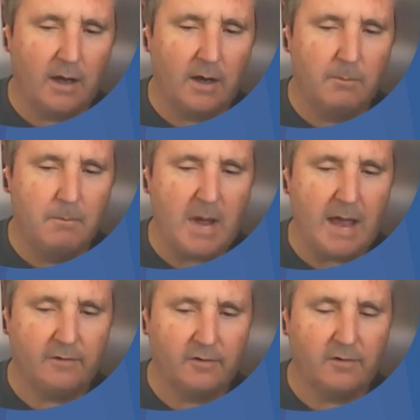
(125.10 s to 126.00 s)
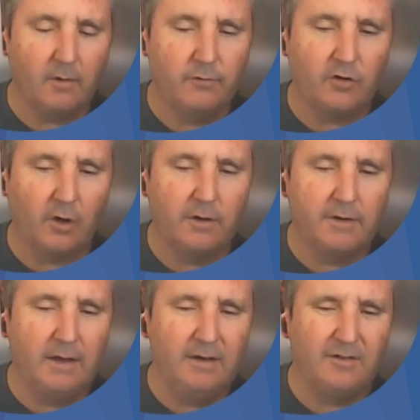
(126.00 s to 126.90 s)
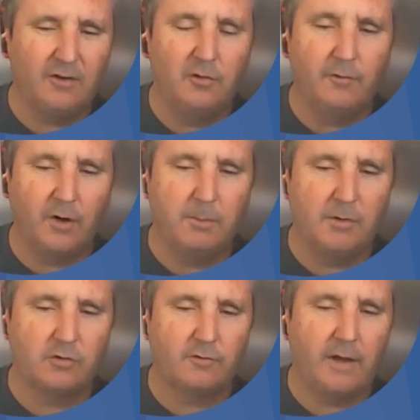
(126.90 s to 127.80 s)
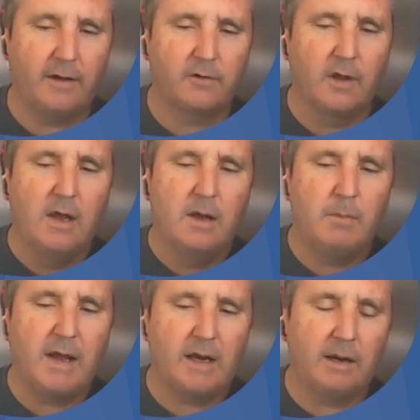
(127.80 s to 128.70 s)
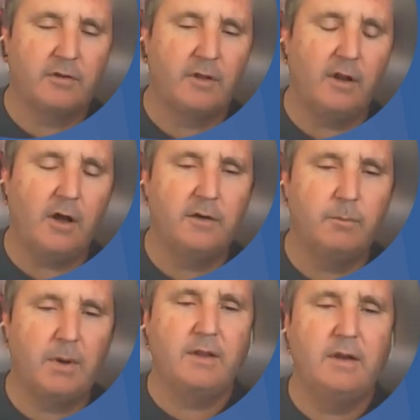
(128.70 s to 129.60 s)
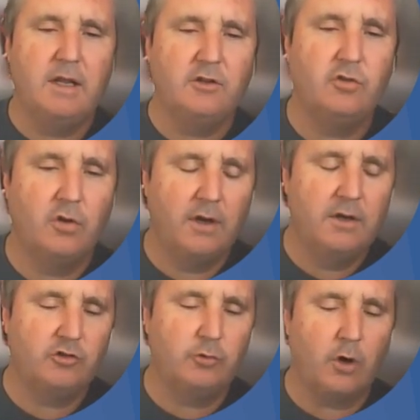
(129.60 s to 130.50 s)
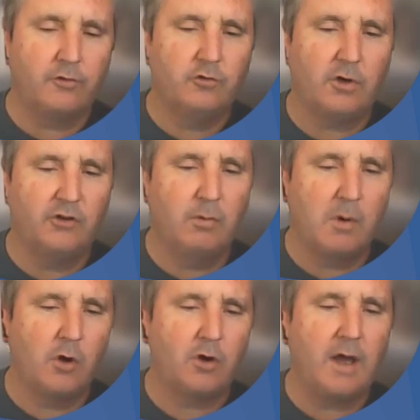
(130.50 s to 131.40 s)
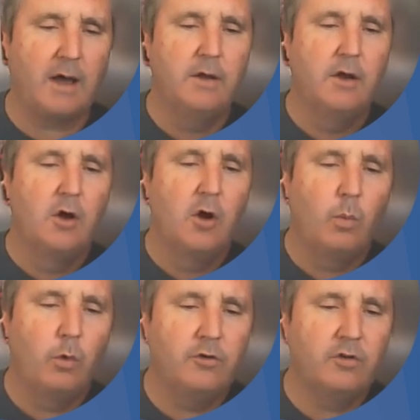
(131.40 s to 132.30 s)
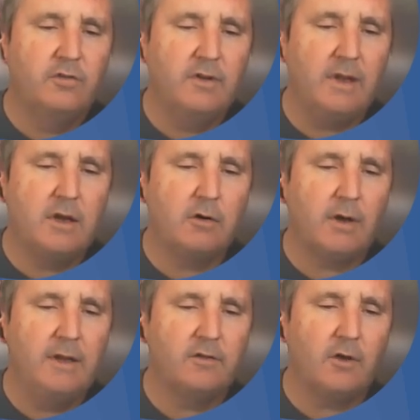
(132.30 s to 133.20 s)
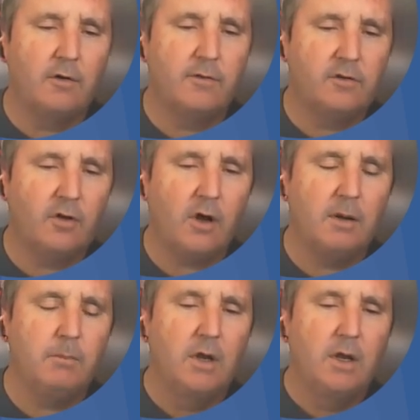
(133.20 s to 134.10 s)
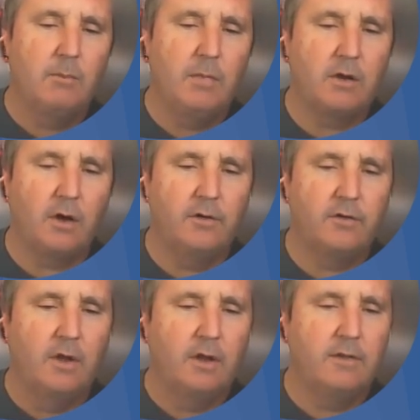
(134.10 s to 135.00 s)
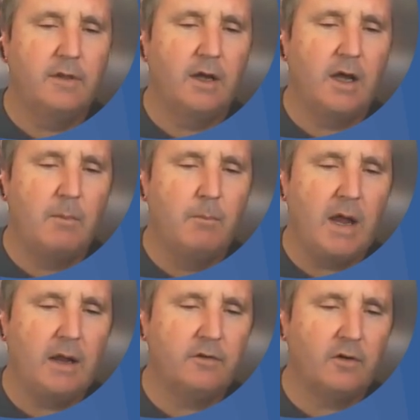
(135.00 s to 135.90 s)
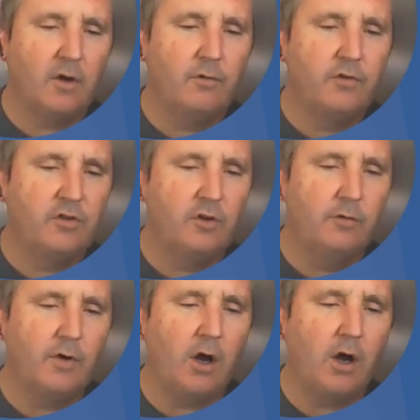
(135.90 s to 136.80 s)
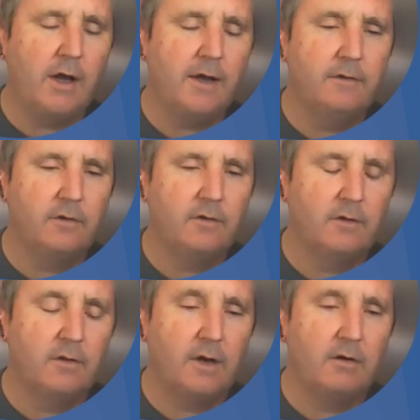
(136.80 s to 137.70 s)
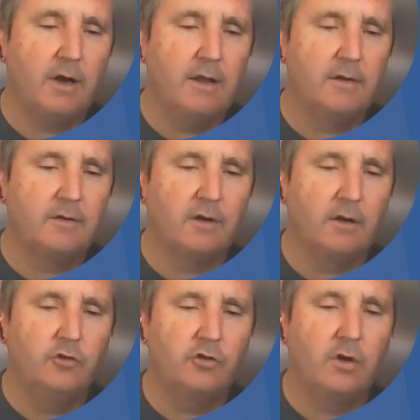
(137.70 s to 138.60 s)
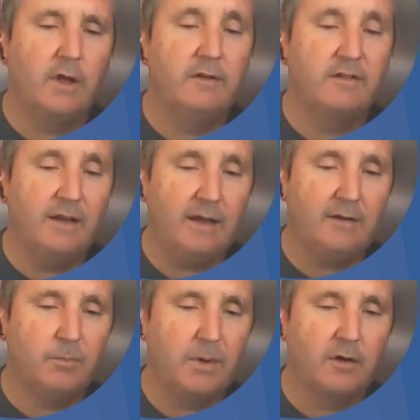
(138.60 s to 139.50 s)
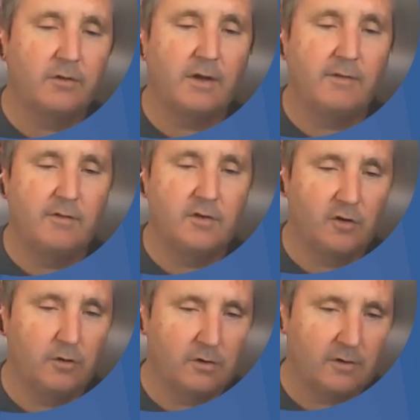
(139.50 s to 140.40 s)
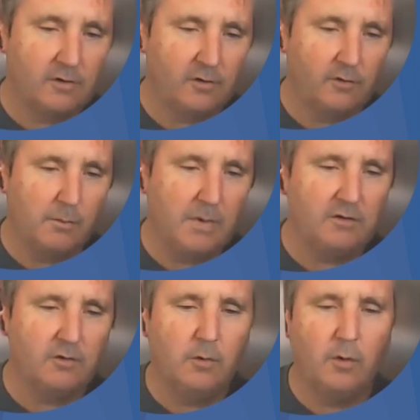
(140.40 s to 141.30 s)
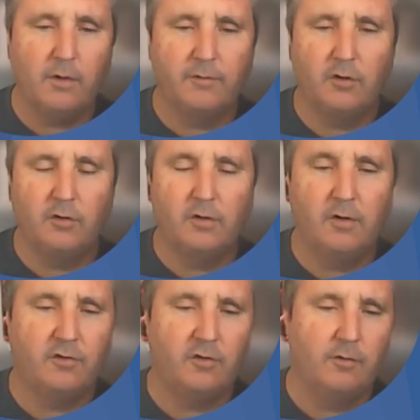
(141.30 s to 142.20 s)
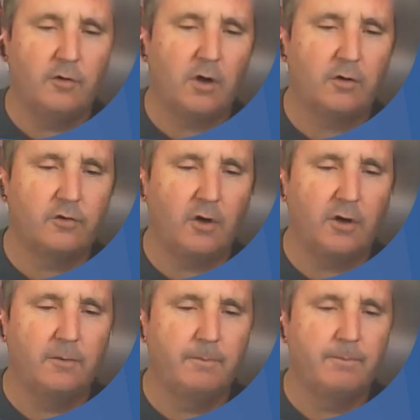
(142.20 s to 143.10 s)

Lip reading: mass of solid into a volumetric flask, make it up to the line, but the initial concentration we work out would decrease over time because the amount of silver ions that are in the solution is less because they've either turned into silver metal or they've turned into silver oxide.